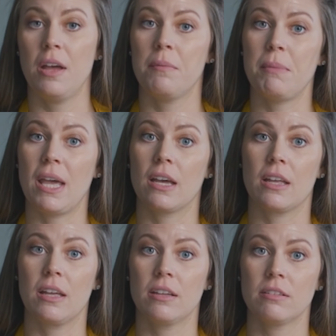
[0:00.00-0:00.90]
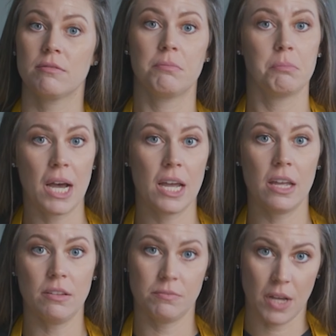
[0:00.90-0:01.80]
make
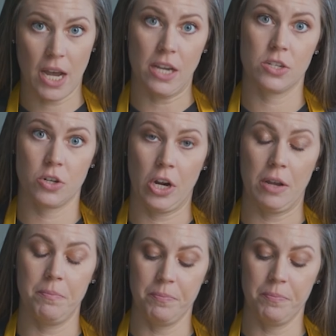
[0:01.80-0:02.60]
my ice cream.